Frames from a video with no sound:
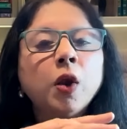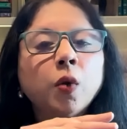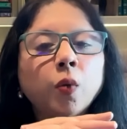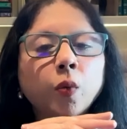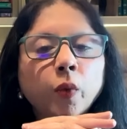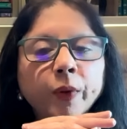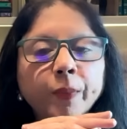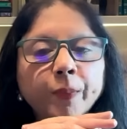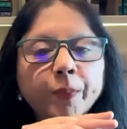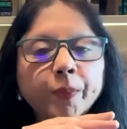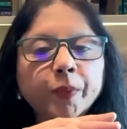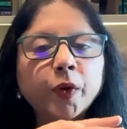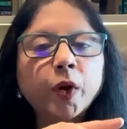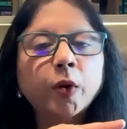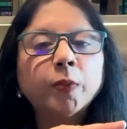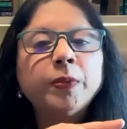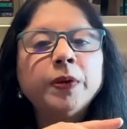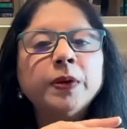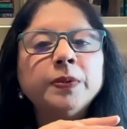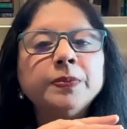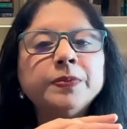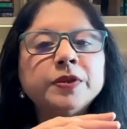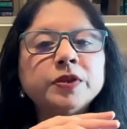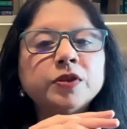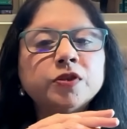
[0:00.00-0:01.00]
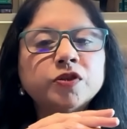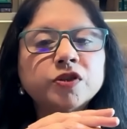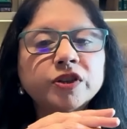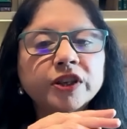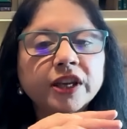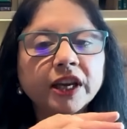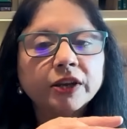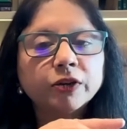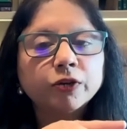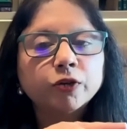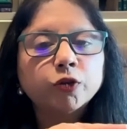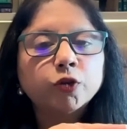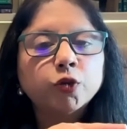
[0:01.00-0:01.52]
when problems
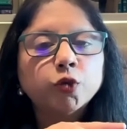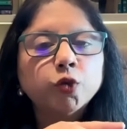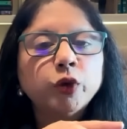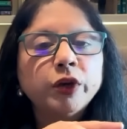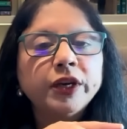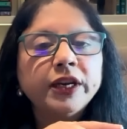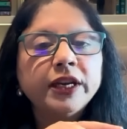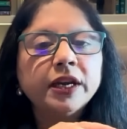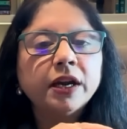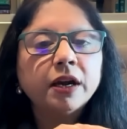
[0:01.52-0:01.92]
get truly